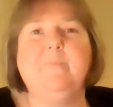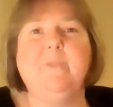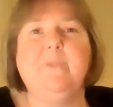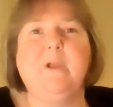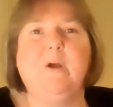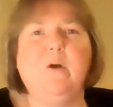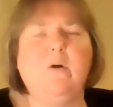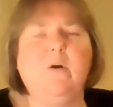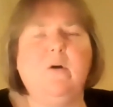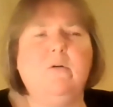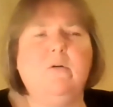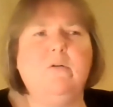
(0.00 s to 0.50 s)

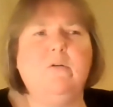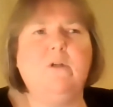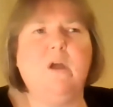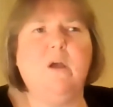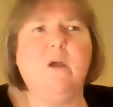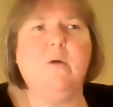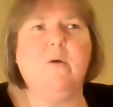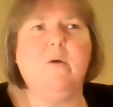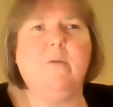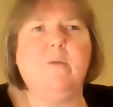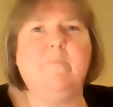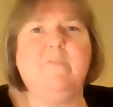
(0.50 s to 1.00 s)
oh
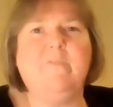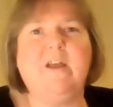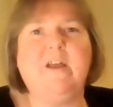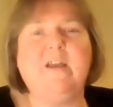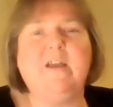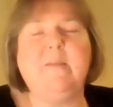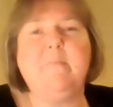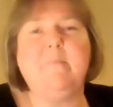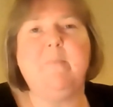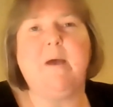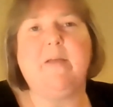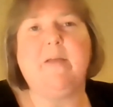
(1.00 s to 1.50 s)
no, I'm
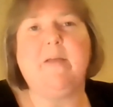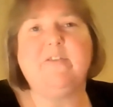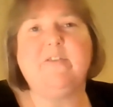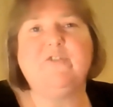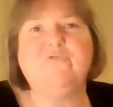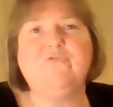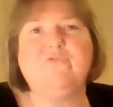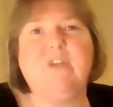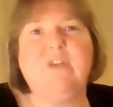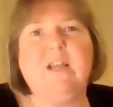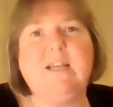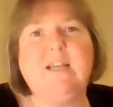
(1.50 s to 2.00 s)
finding
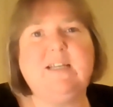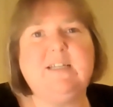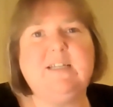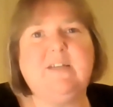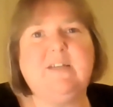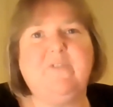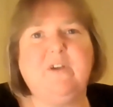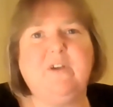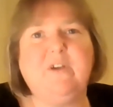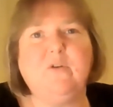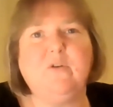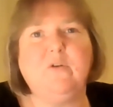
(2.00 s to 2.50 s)
maths really
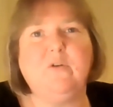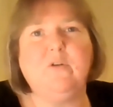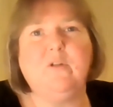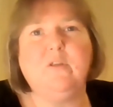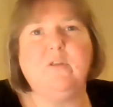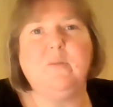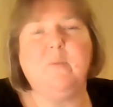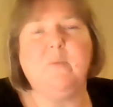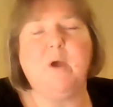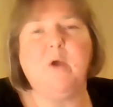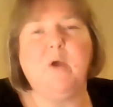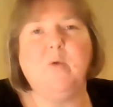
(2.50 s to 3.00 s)
difficult at
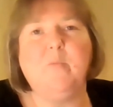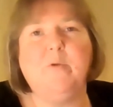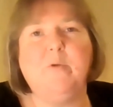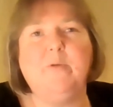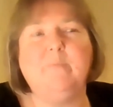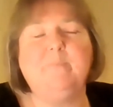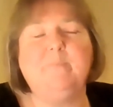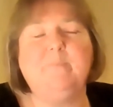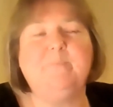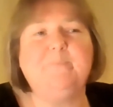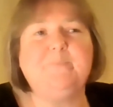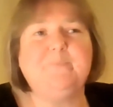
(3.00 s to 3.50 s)
the
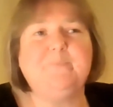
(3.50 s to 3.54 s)
moment.